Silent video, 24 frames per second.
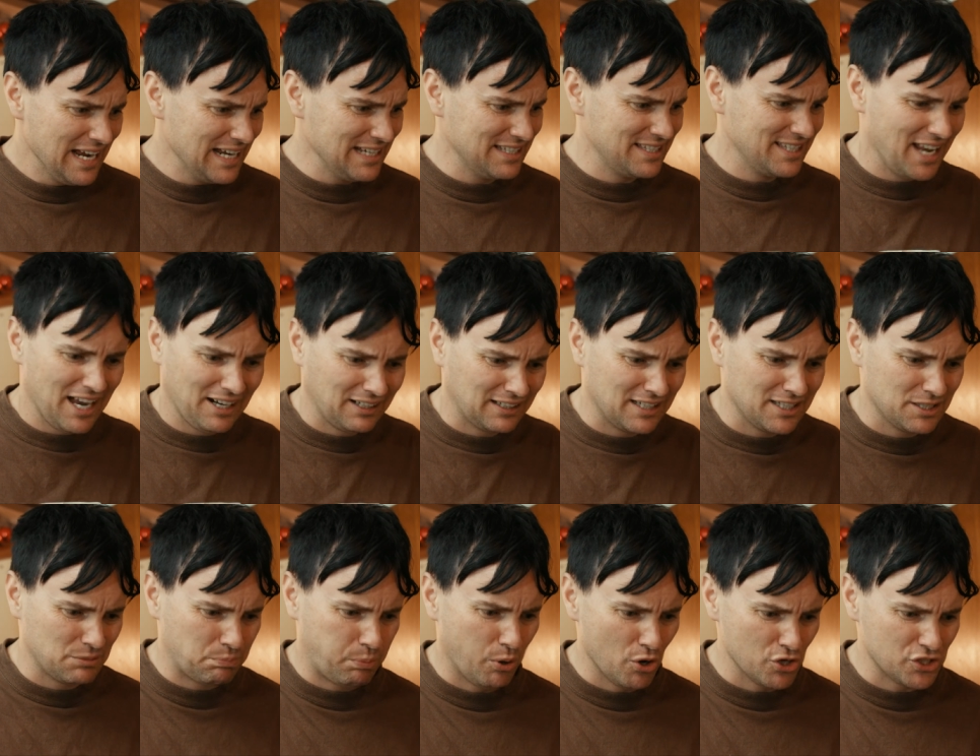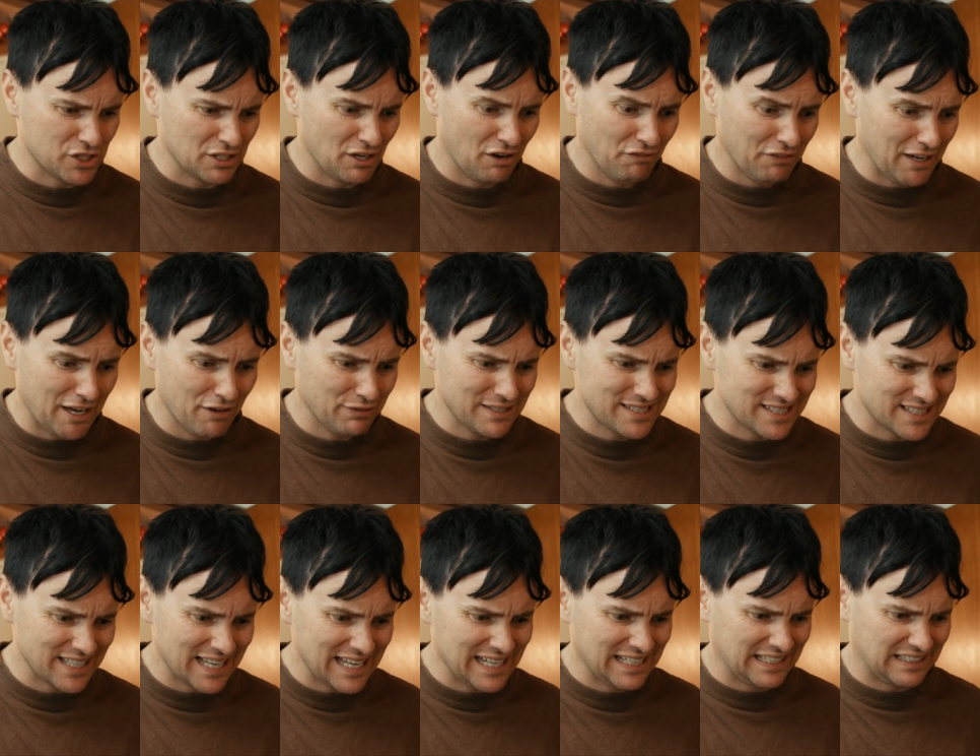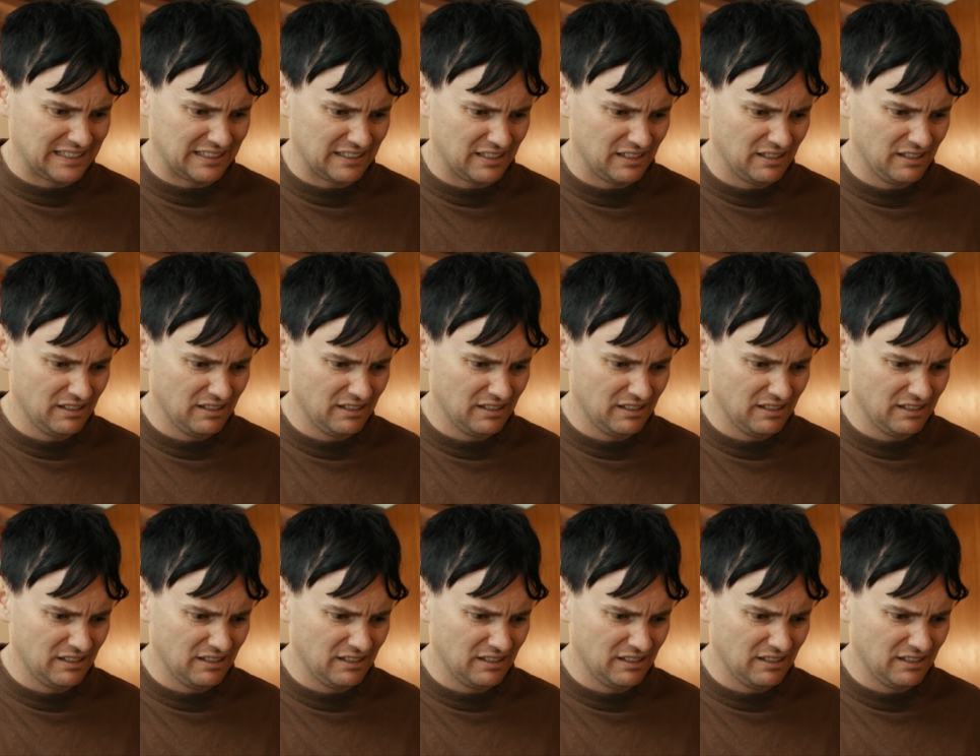he's the ugliest person I've ever seen.